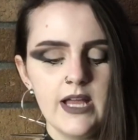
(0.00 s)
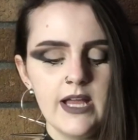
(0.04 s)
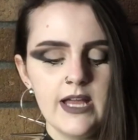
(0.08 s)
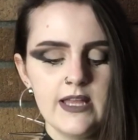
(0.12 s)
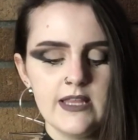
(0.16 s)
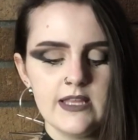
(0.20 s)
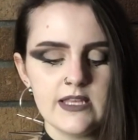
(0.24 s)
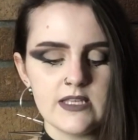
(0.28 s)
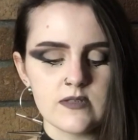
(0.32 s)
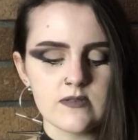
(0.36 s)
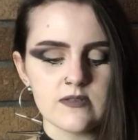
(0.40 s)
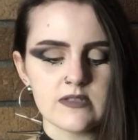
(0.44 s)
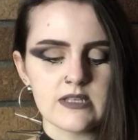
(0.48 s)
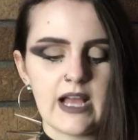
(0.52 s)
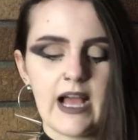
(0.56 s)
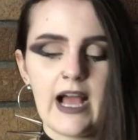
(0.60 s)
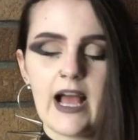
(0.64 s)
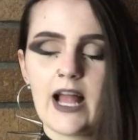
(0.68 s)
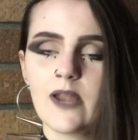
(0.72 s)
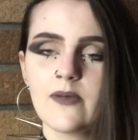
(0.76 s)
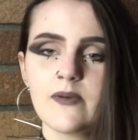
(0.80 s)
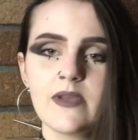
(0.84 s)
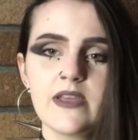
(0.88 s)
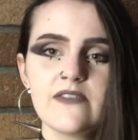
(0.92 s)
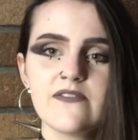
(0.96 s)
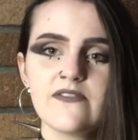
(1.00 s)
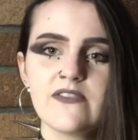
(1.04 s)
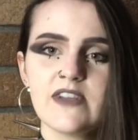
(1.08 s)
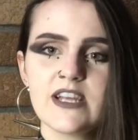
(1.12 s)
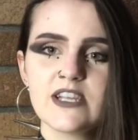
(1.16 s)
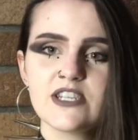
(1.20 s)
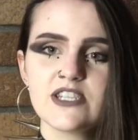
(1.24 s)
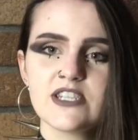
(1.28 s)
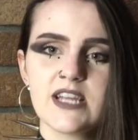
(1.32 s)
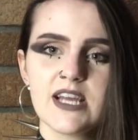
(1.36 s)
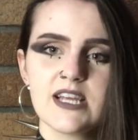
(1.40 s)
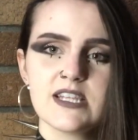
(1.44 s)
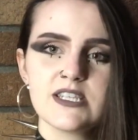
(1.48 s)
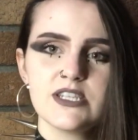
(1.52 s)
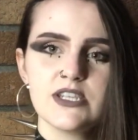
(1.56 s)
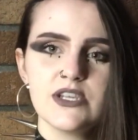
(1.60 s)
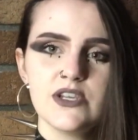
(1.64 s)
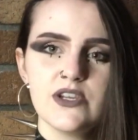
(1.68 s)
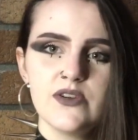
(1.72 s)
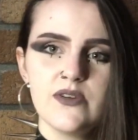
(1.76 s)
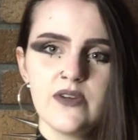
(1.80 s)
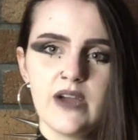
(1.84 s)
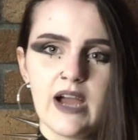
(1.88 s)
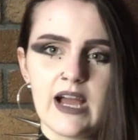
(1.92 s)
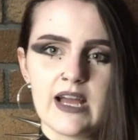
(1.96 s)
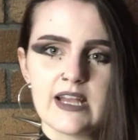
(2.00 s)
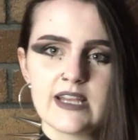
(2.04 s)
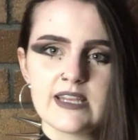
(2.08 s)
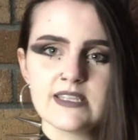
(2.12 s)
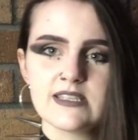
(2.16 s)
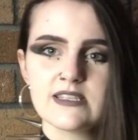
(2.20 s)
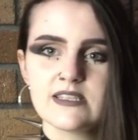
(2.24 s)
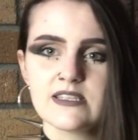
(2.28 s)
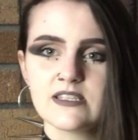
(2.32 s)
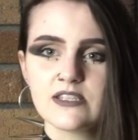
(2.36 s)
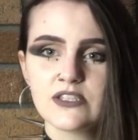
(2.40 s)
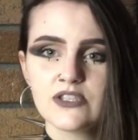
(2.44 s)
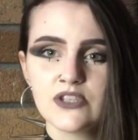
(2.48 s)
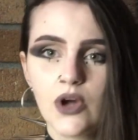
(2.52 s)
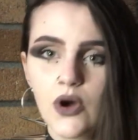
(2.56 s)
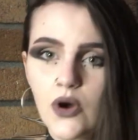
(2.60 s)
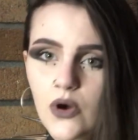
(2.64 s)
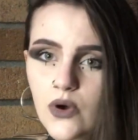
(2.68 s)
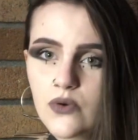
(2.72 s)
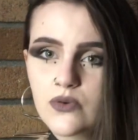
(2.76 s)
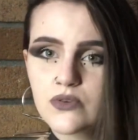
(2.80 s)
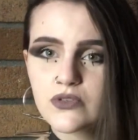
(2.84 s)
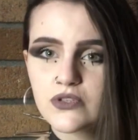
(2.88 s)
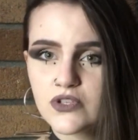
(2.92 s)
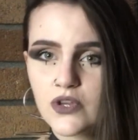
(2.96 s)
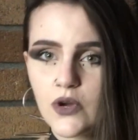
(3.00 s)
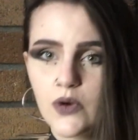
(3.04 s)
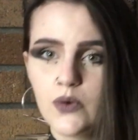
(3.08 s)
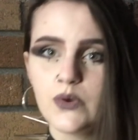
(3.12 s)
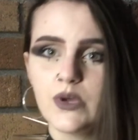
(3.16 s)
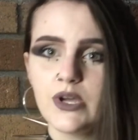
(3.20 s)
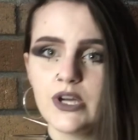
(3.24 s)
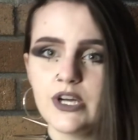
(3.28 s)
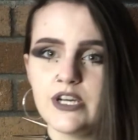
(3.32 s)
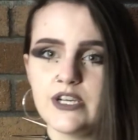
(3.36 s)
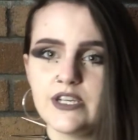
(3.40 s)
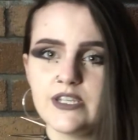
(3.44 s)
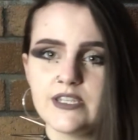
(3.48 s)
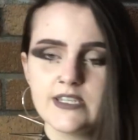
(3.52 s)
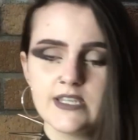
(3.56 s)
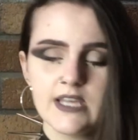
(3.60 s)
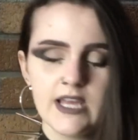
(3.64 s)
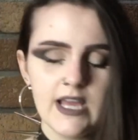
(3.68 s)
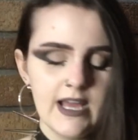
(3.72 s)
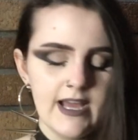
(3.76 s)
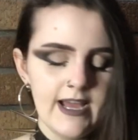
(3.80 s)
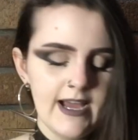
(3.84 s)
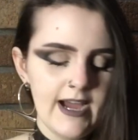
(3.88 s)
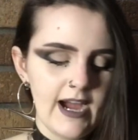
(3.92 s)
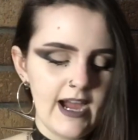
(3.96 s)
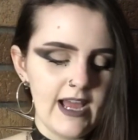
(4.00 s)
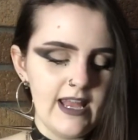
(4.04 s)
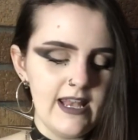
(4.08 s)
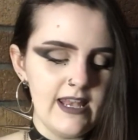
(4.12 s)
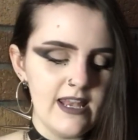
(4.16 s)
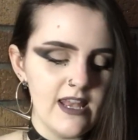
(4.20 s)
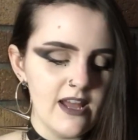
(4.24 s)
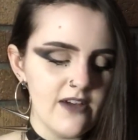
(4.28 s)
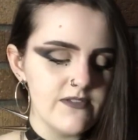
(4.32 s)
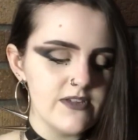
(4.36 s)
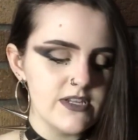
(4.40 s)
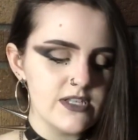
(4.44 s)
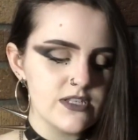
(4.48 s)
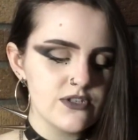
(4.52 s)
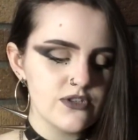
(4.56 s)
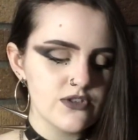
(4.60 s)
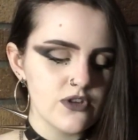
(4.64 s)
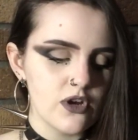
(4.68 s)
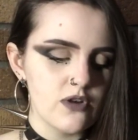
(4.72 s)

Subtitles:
This was a Halloween flash tattoo, and it's so good. I love it so